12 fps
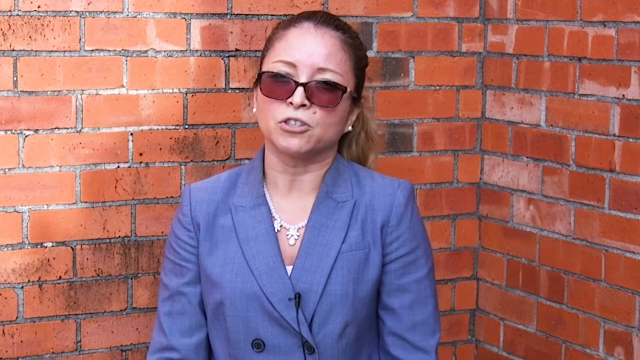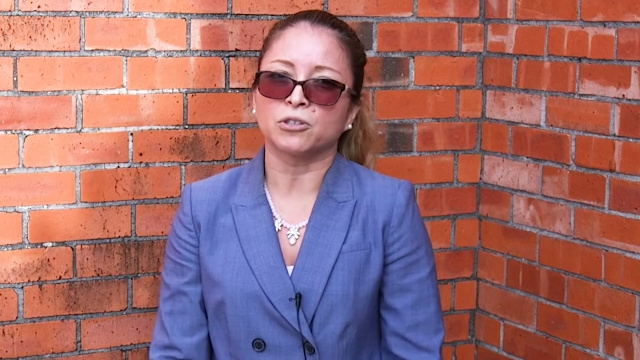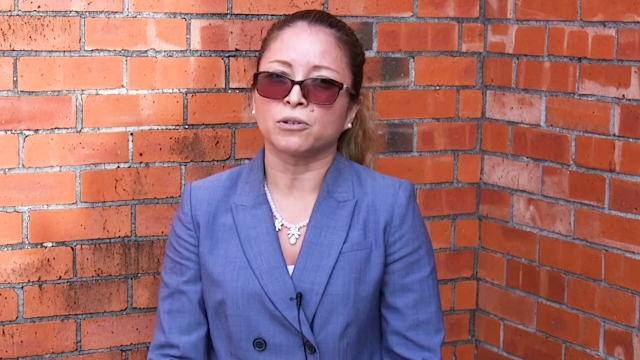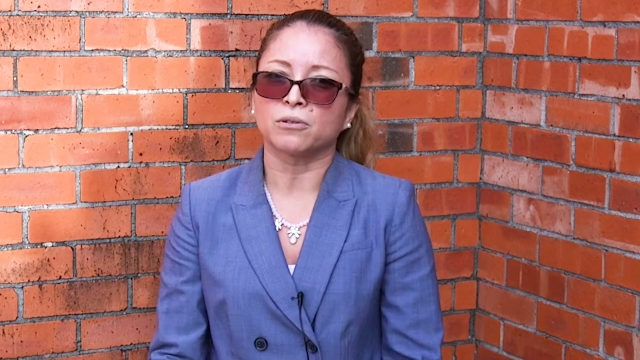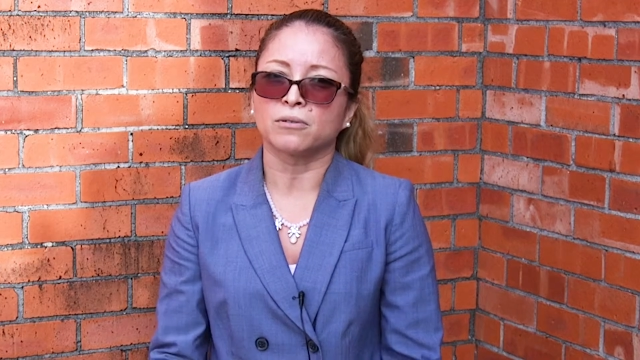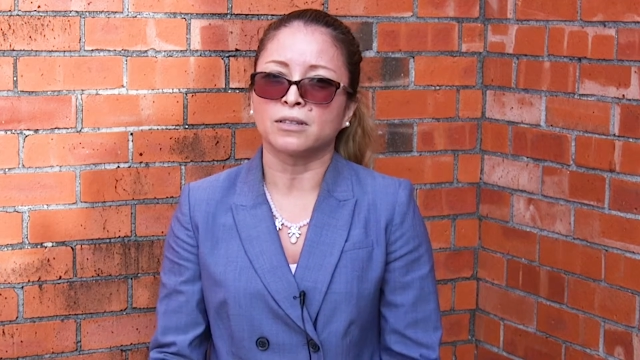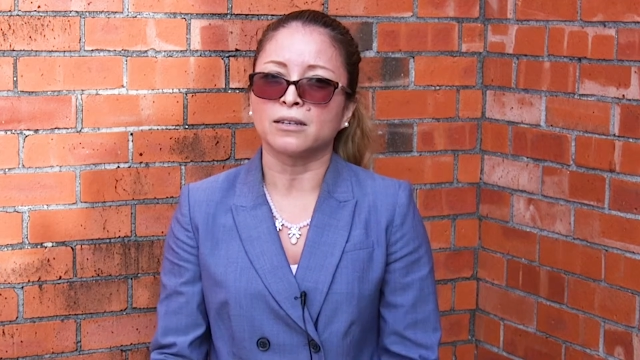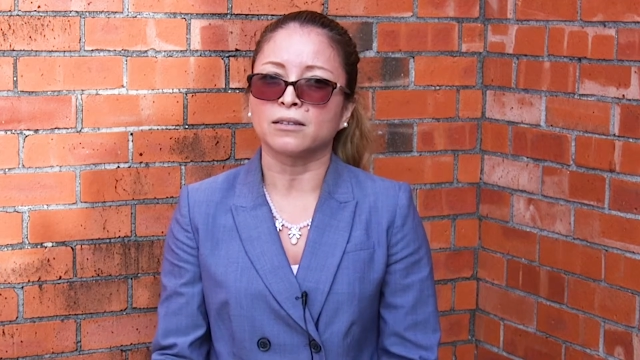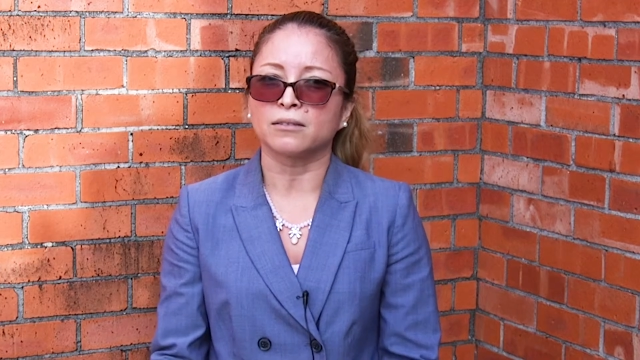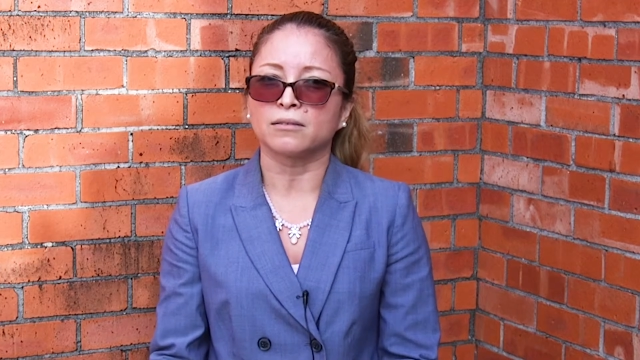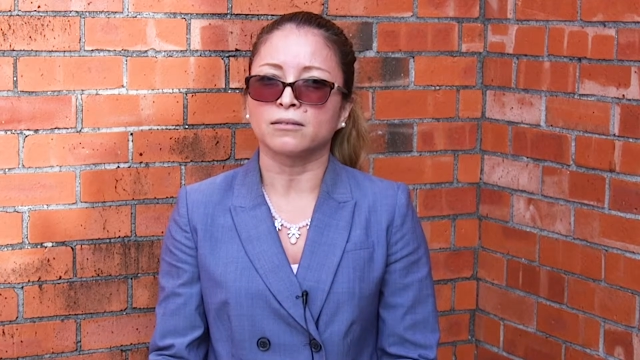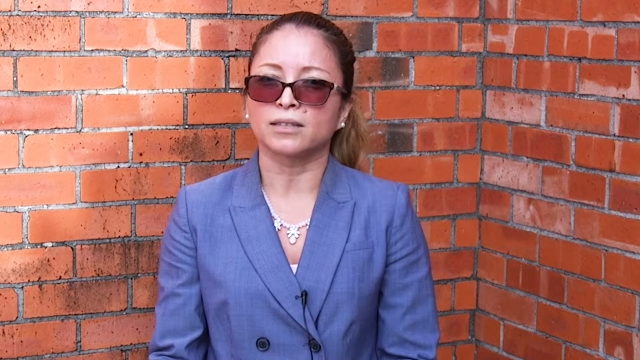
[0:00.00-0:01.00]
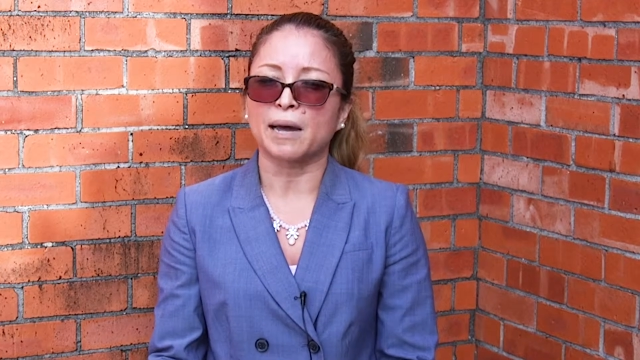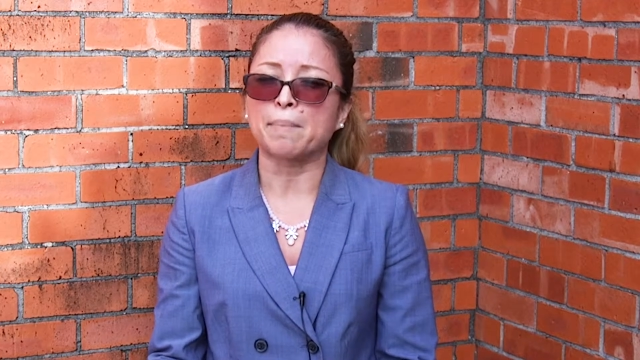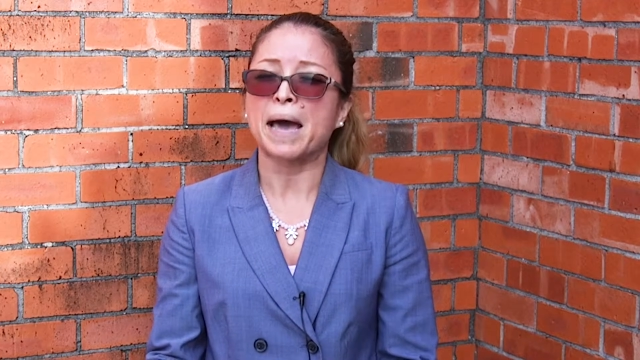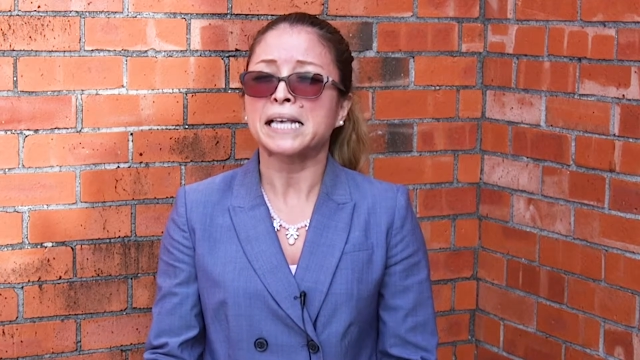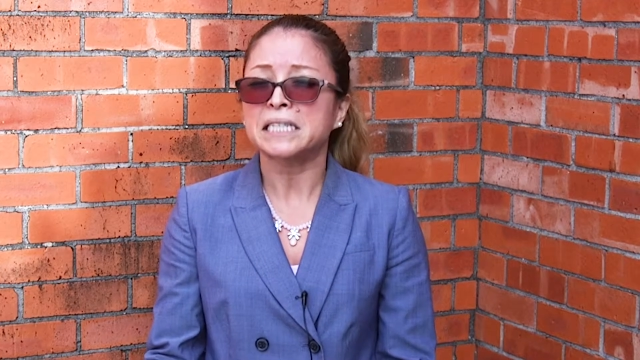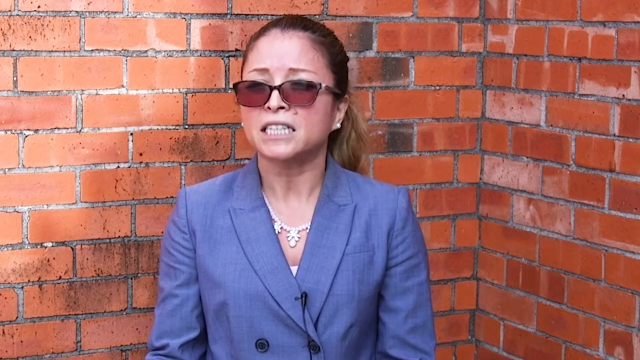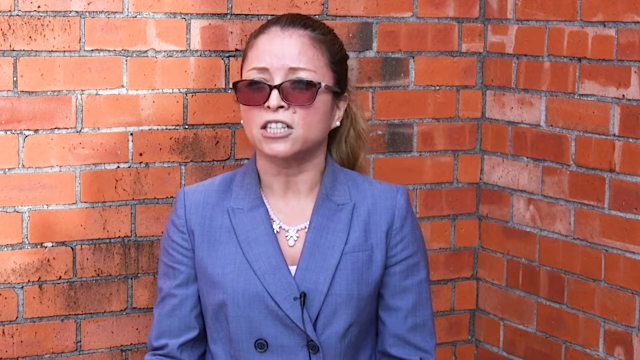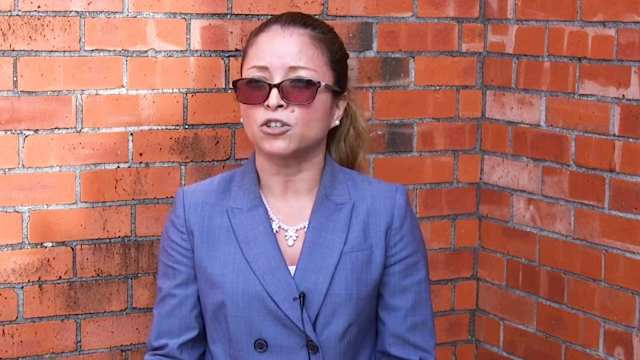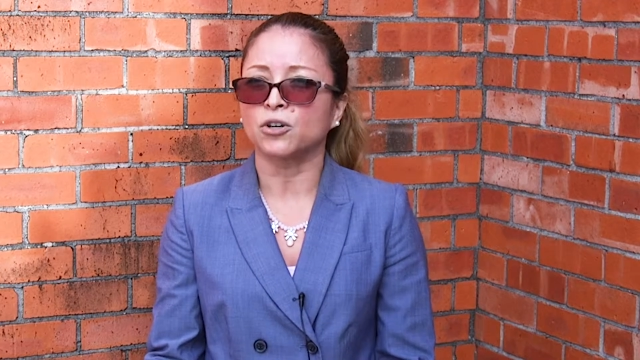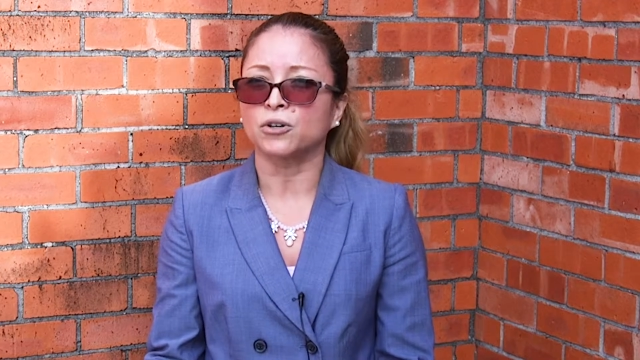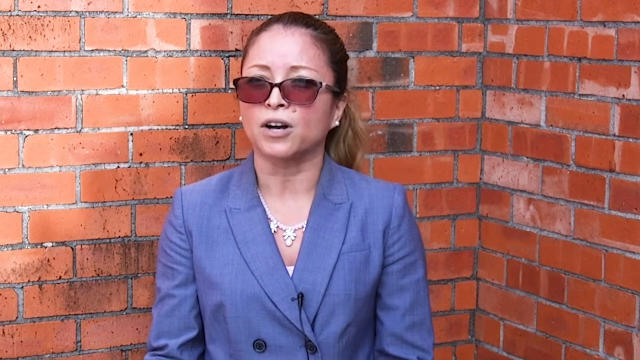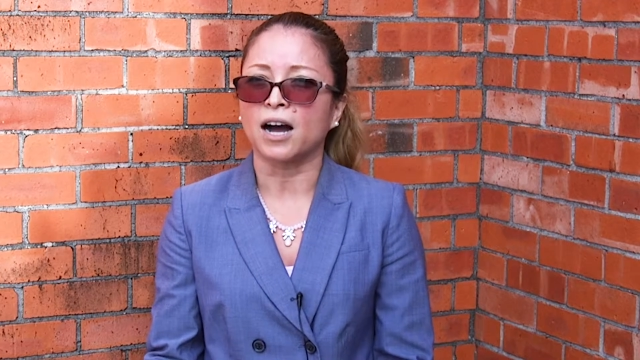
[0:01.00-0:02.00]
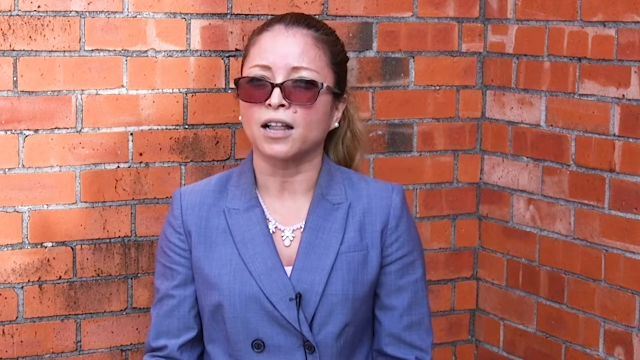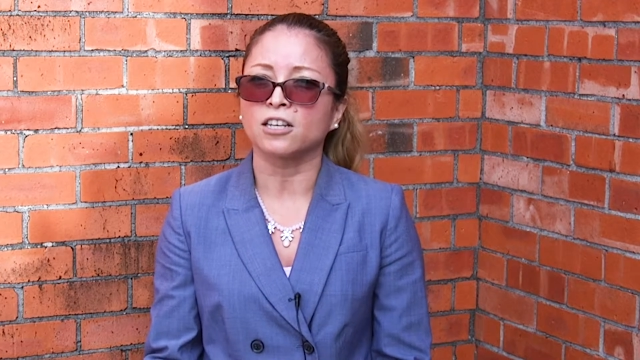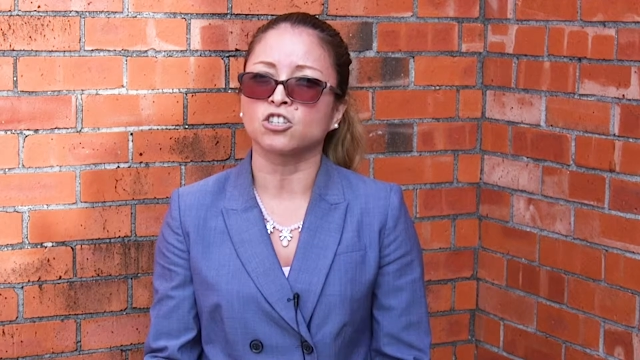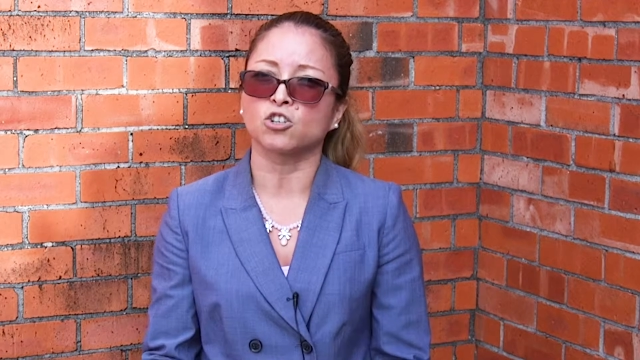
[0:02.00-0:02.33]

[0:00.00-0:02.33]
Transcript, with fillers: you know, the capacity to go to college,